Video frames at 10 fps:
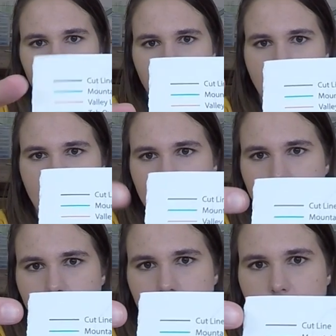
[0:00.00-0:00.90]
black
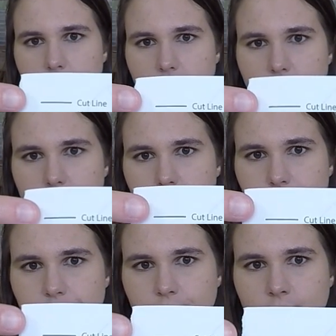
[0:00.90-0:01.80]
cut line,
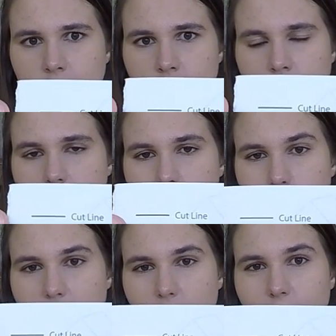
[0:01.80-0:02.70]
our
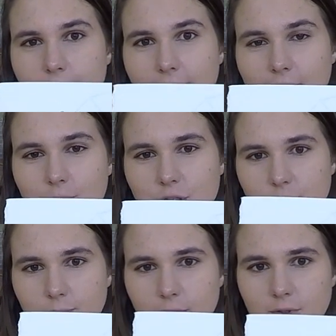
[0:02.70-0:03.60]
mountain line, which is
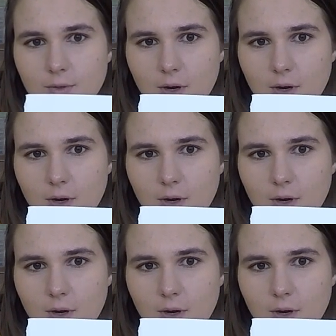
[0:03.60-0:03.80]
blue,